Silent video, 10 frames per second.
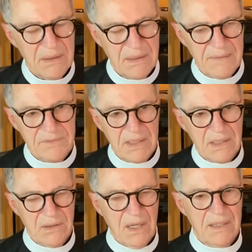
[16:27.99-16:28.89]
uh, I've done
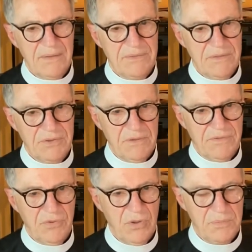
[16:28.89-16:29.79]
a lot of different
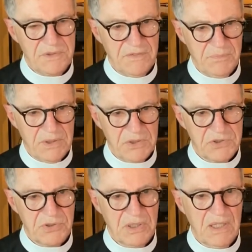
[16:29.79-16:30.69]
forms of ministry.